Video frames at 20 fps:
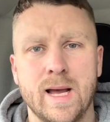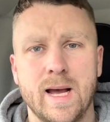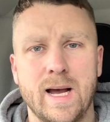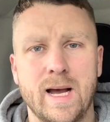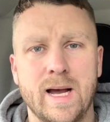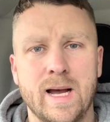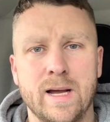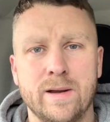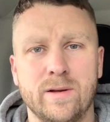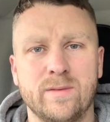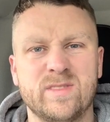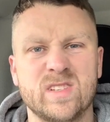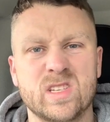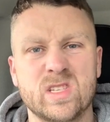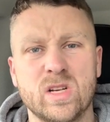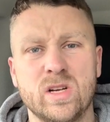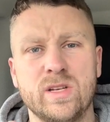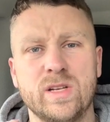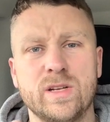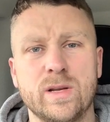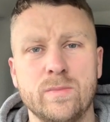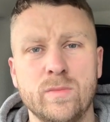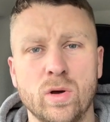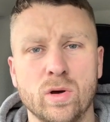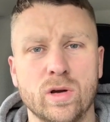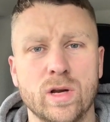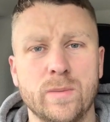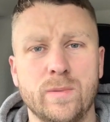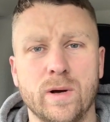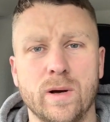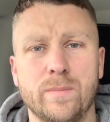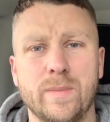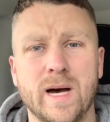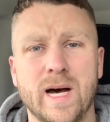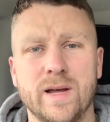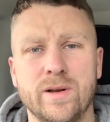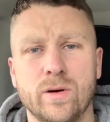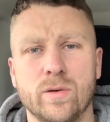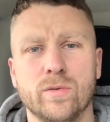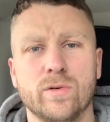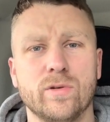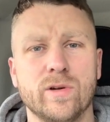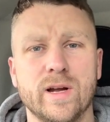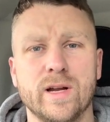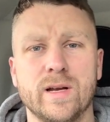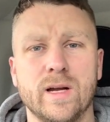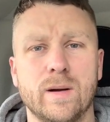and I've decided I'm not going to put a batten holder in.